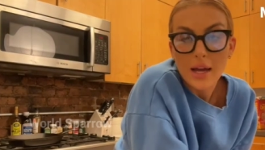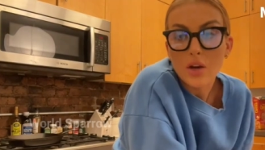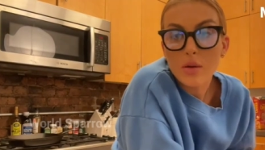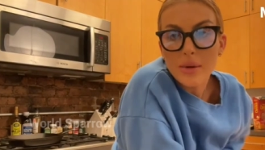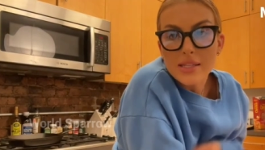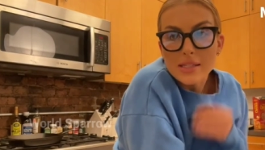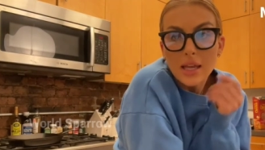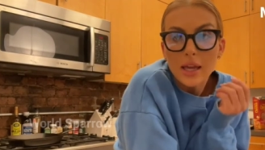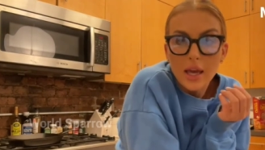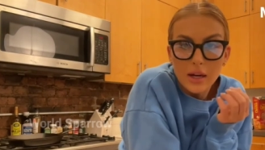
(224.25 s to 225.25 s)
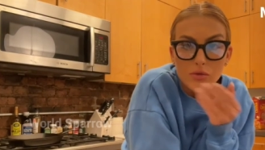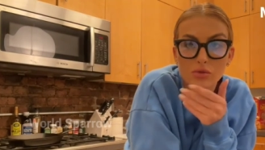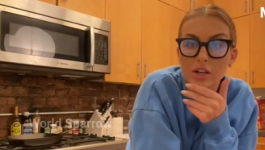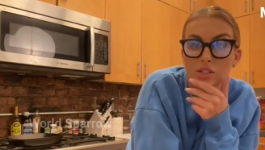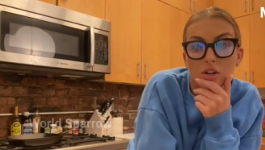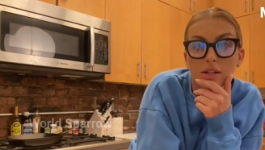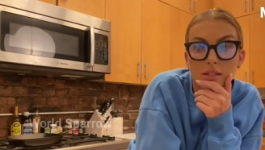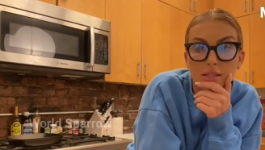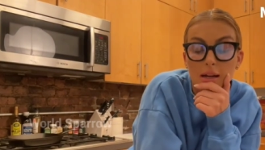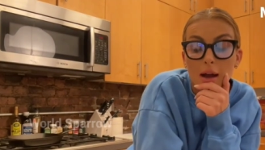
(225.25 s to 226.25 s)
I cook my steak kind of
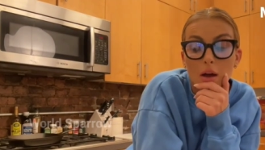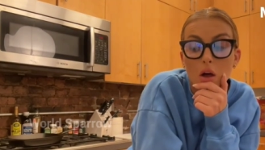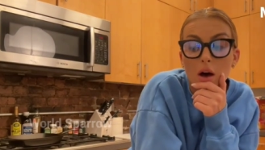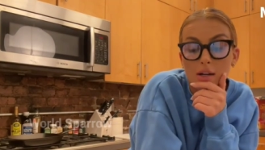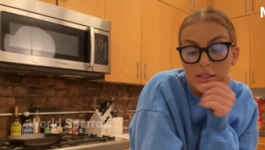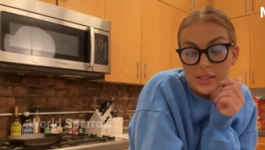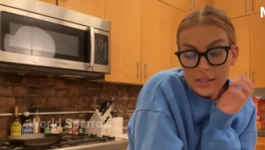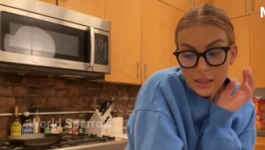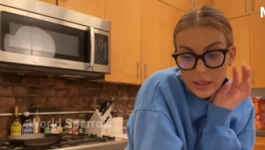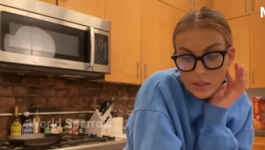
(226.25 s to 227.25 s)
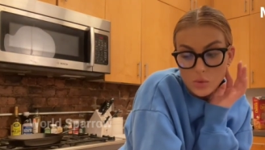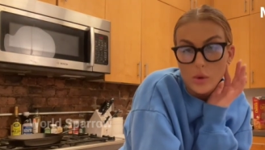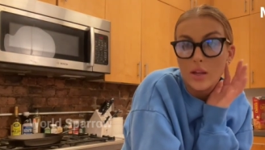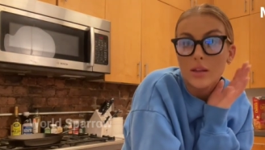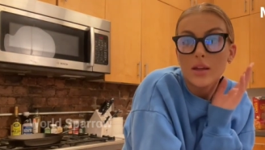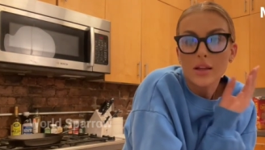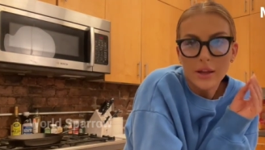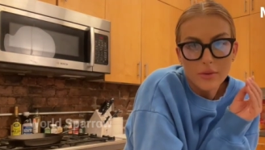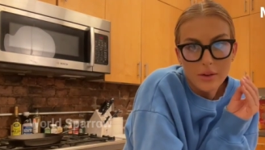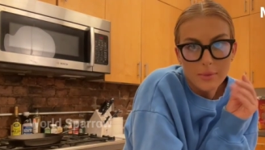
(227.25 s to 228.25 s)
restaurant style on a skillet with
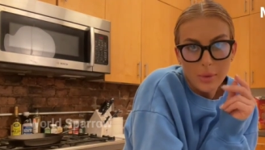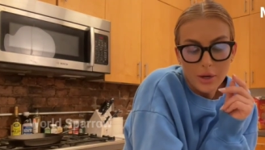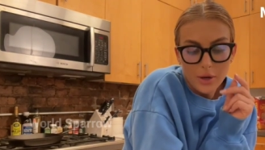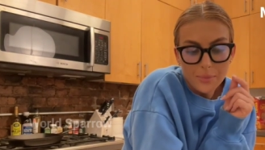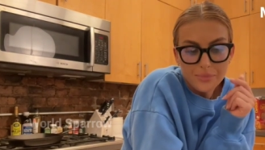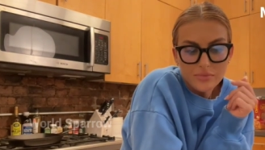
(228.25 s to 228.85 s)
clarified butter.